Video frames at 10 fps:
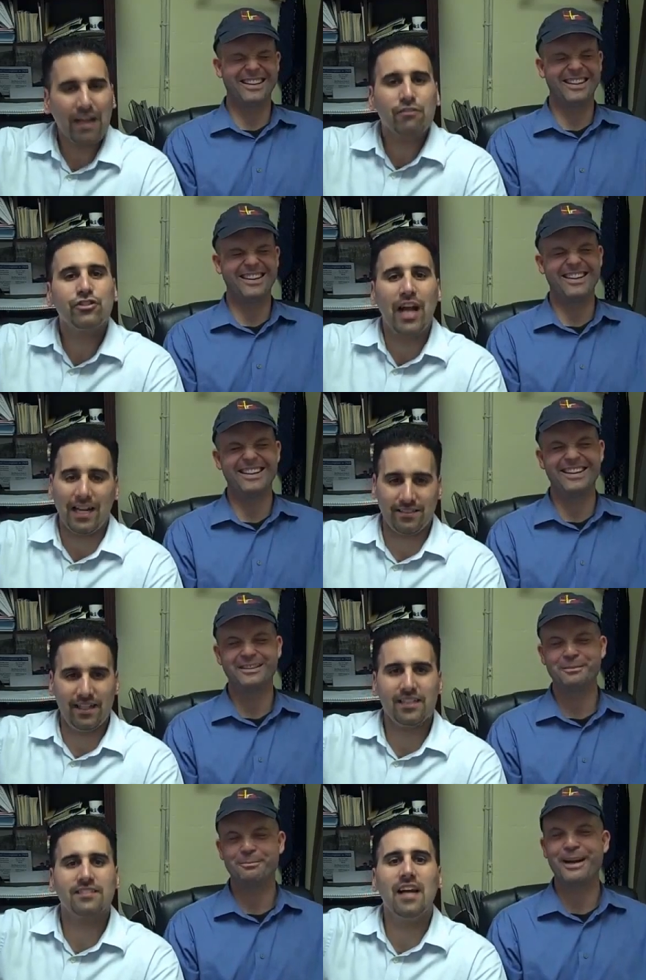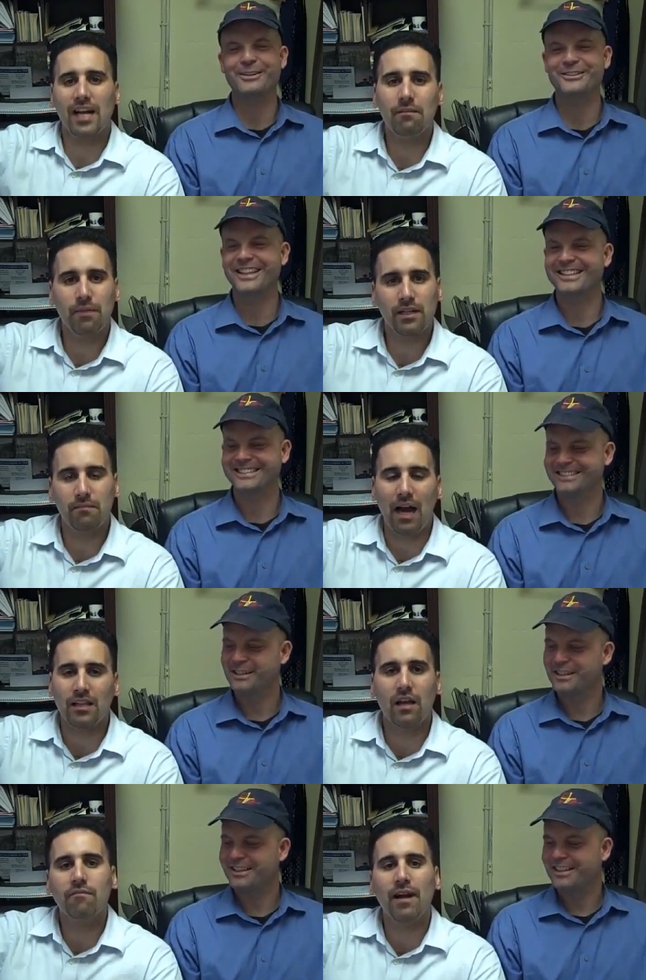Speaker 1: Michael Jackson. does not get better
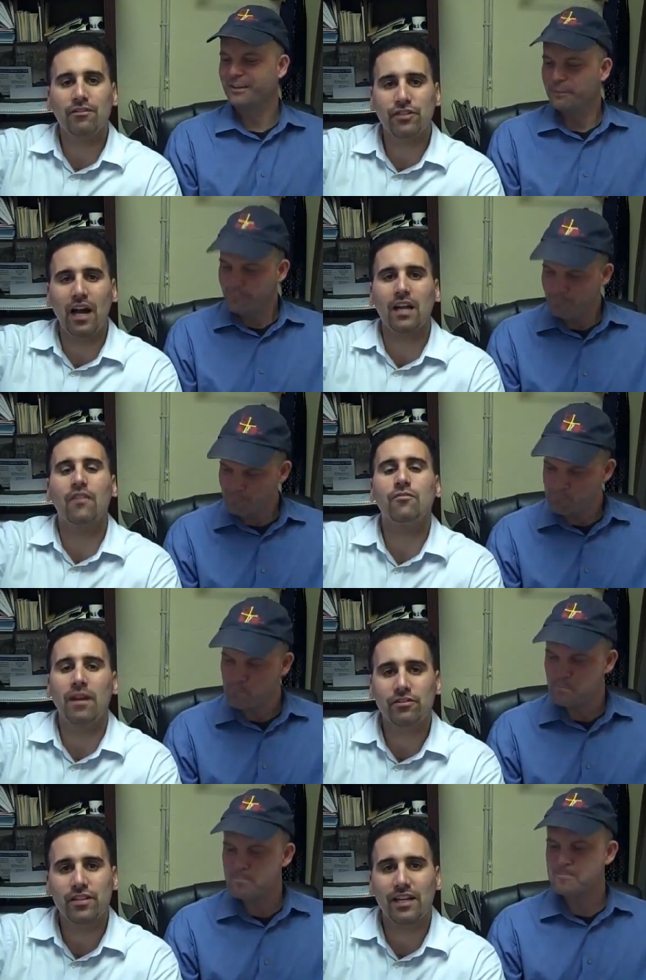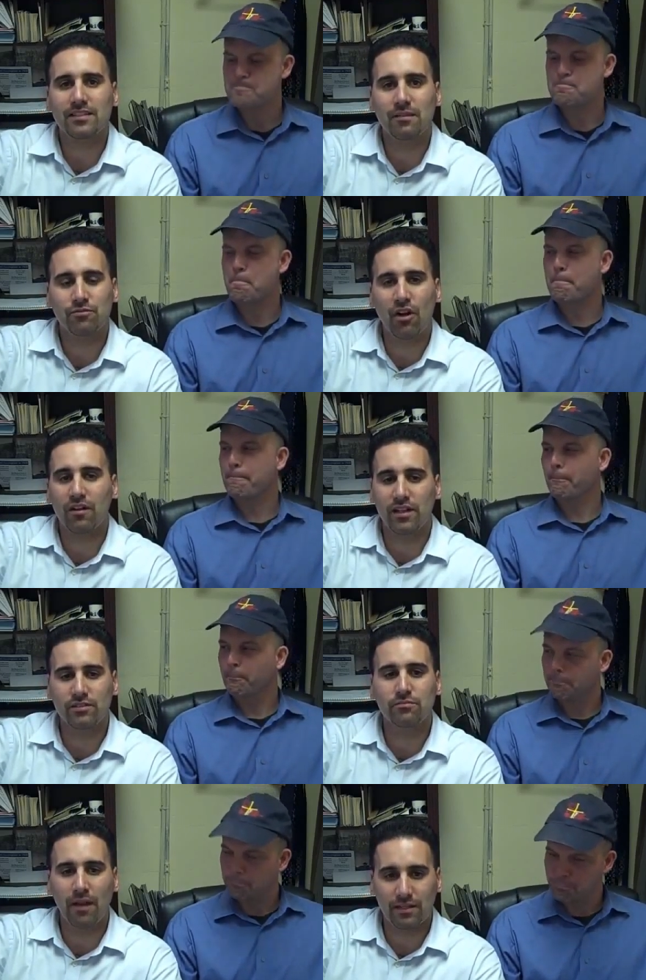I love Michael Jackson. I love you, Michael Jackson. I'm sorry
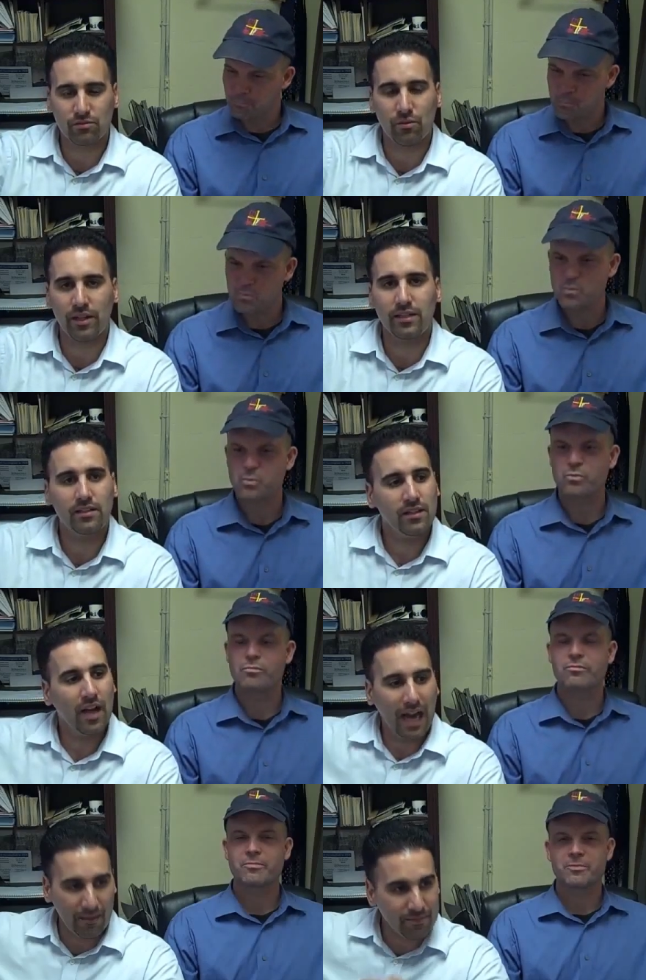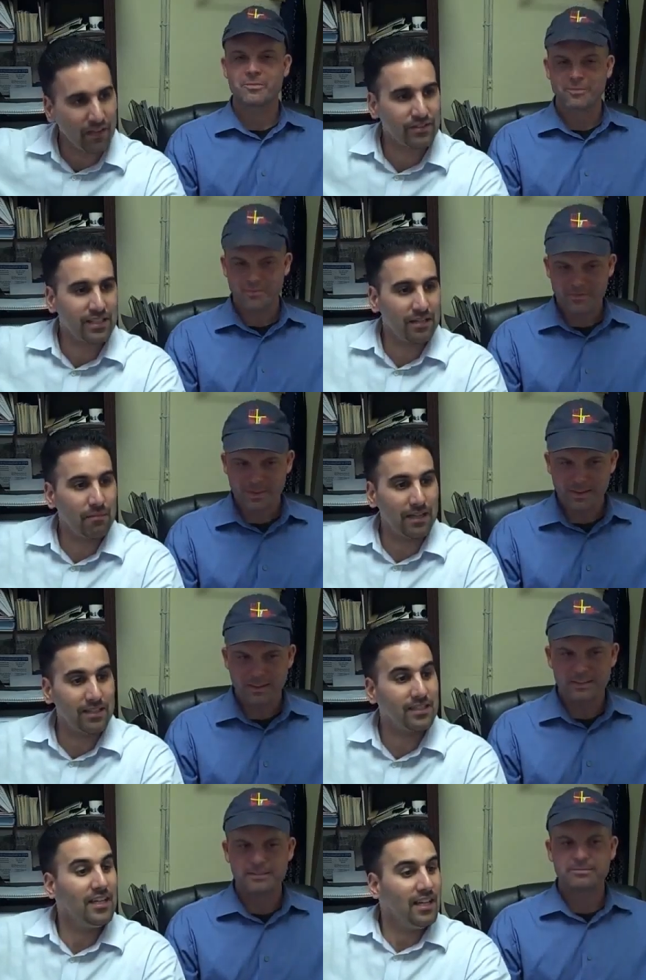that you passed away. I'm devastated by
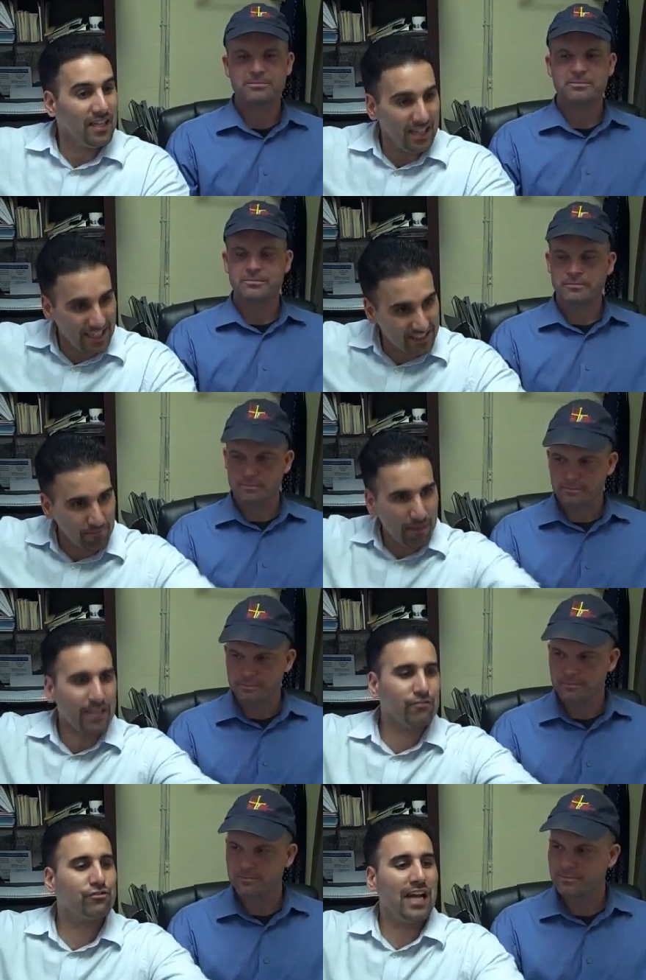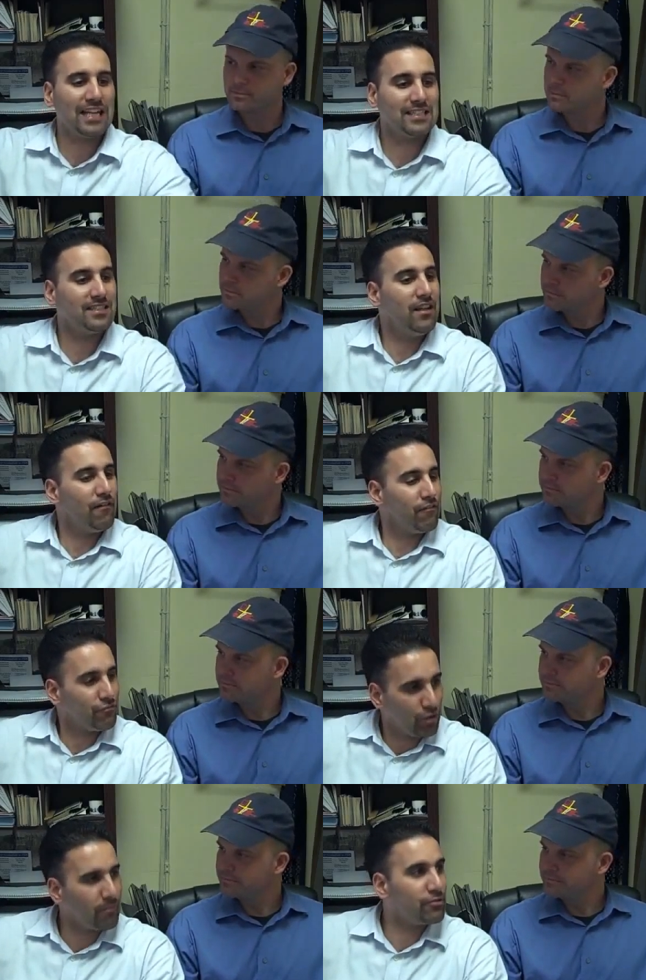this. It's the Michael Jackson
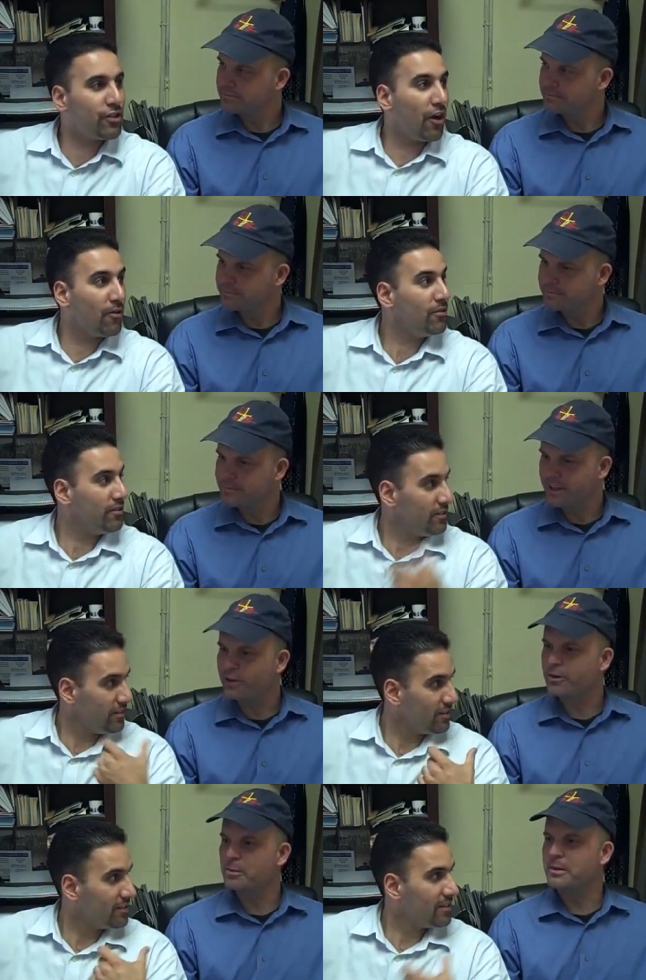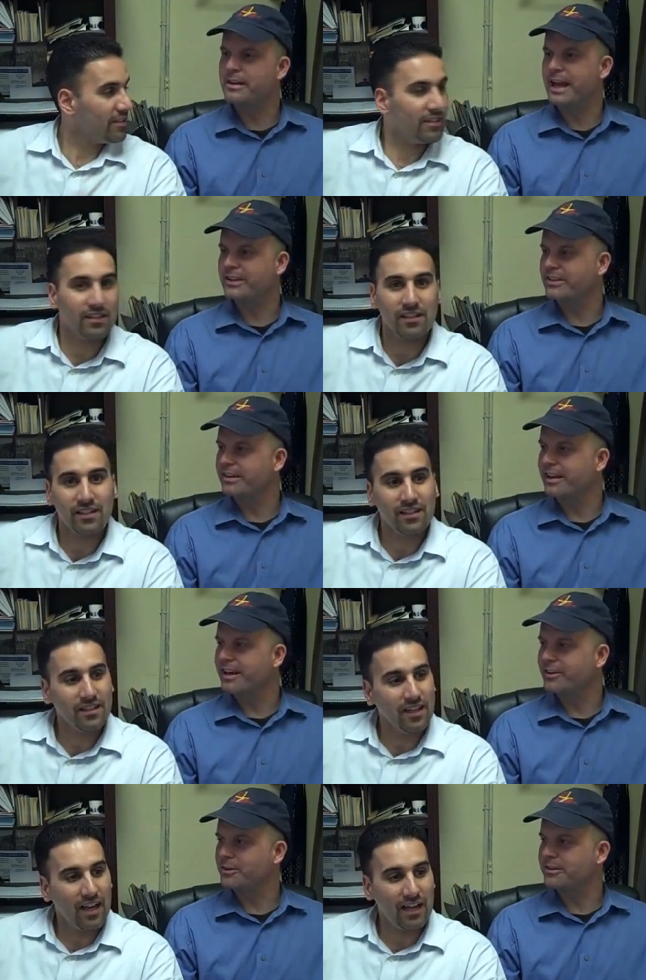tribute show. And you're going to be dancing
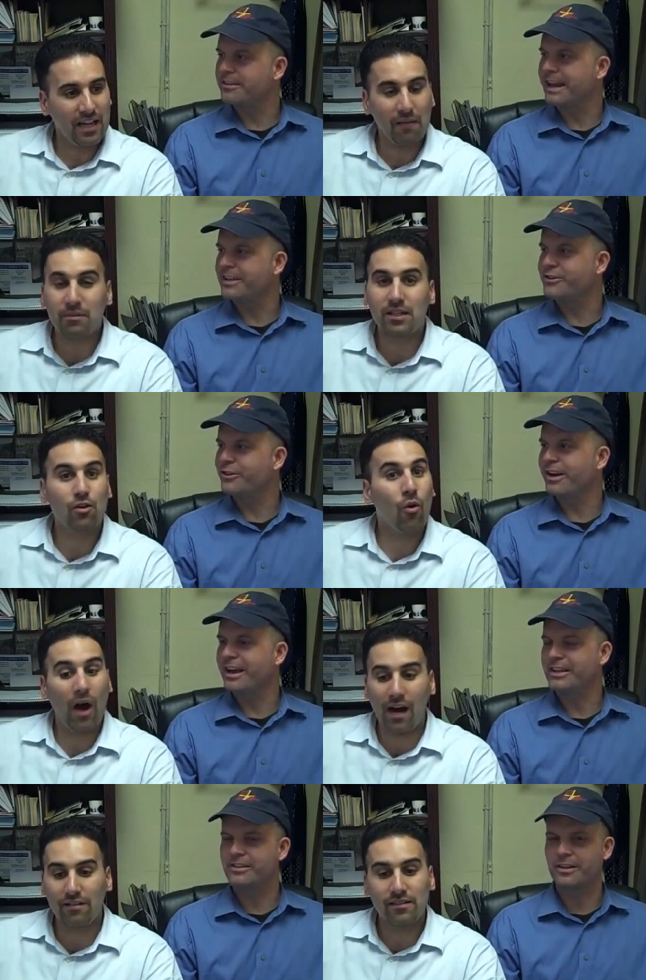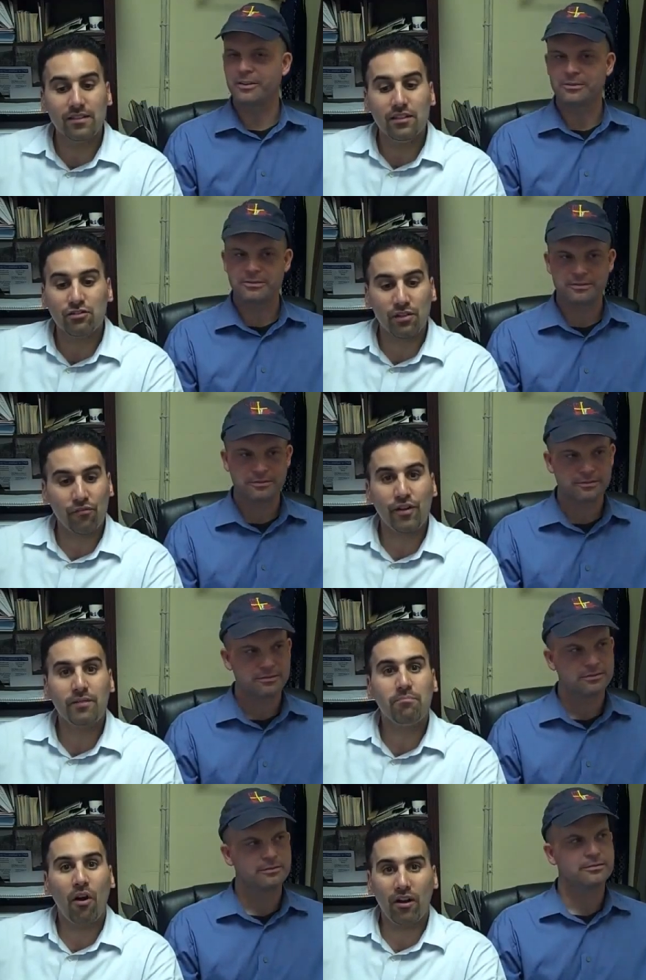tonight. You're going to and I'm going to go out yourself. to the
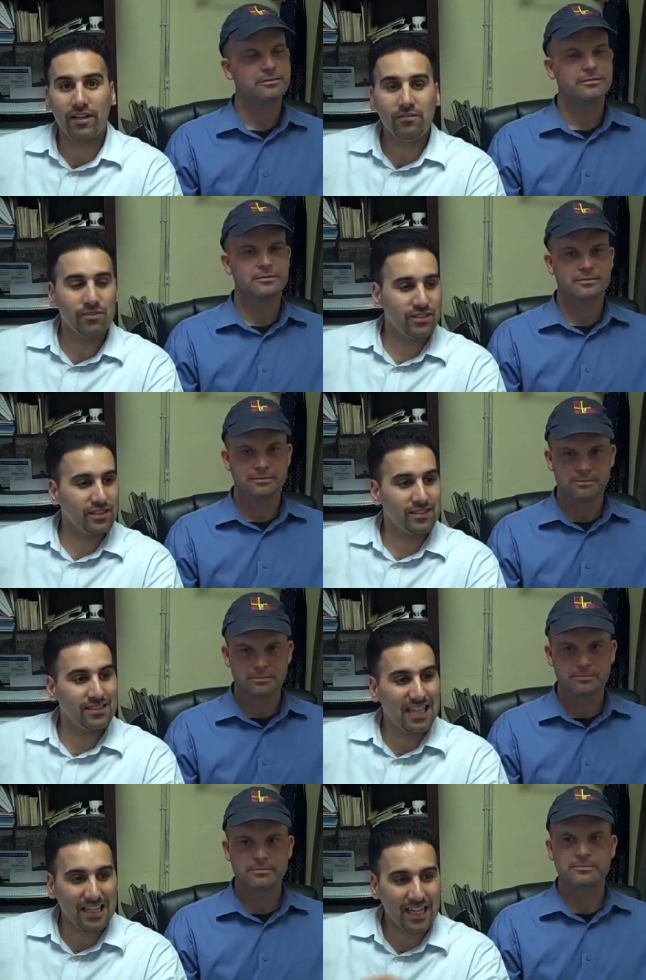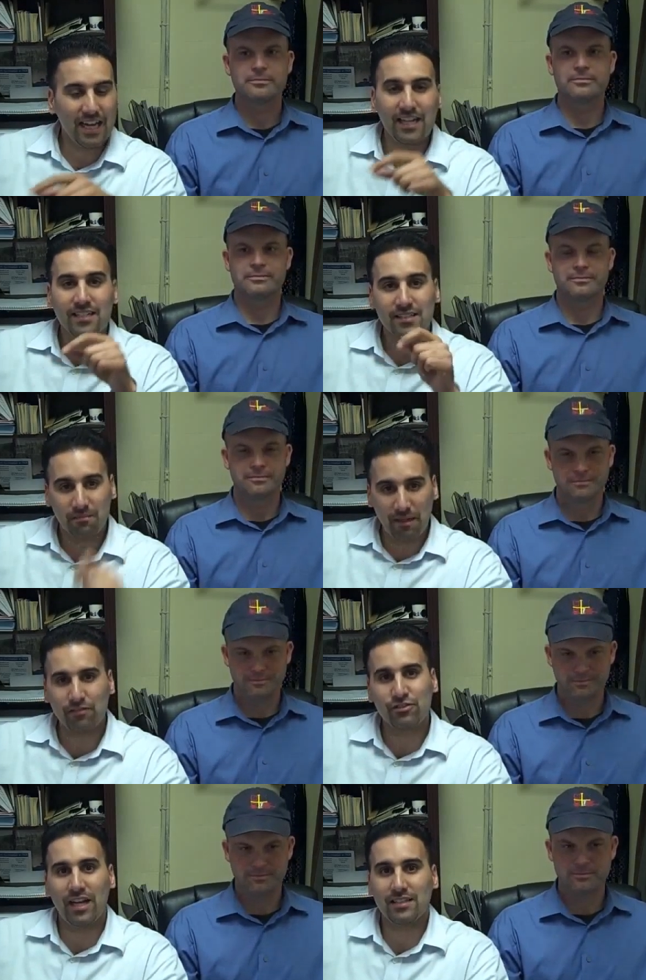Freedom Party, which is dedicated to
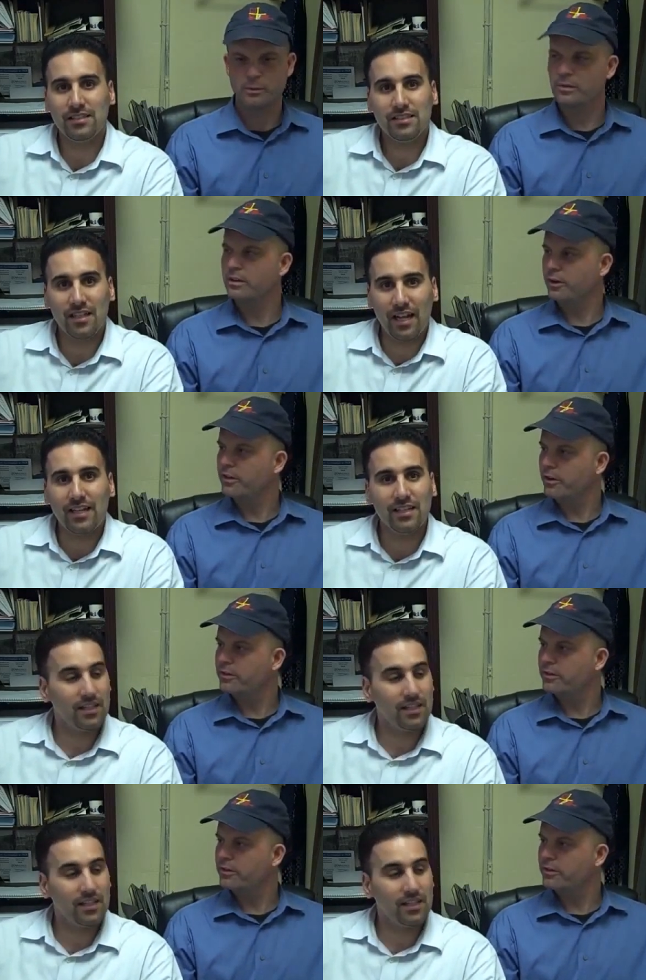Michael Jackson tonight. there,